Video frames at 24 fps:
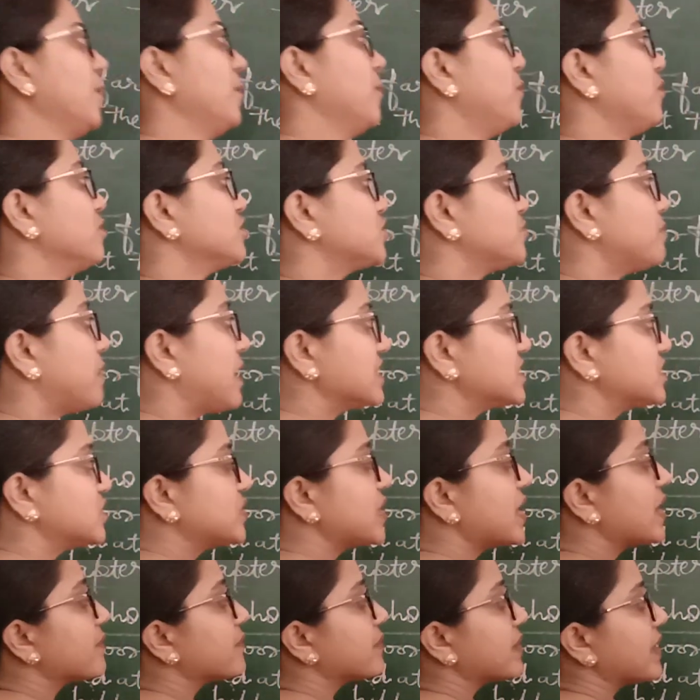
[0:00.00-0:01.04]

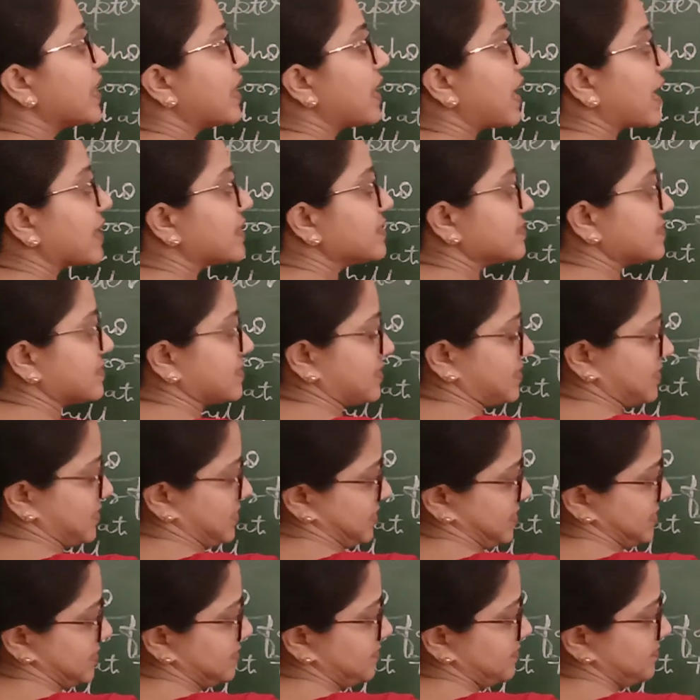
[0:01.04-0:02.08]
Postmaster
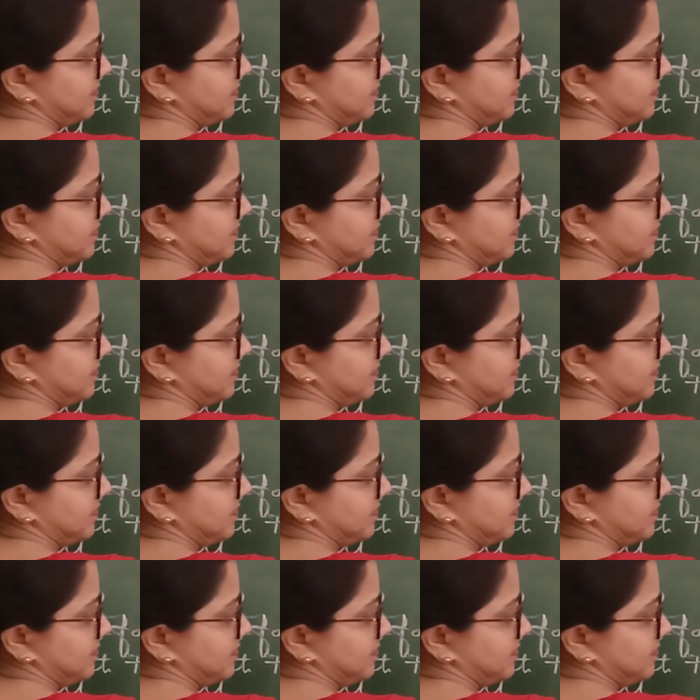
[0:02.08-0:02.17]
realized.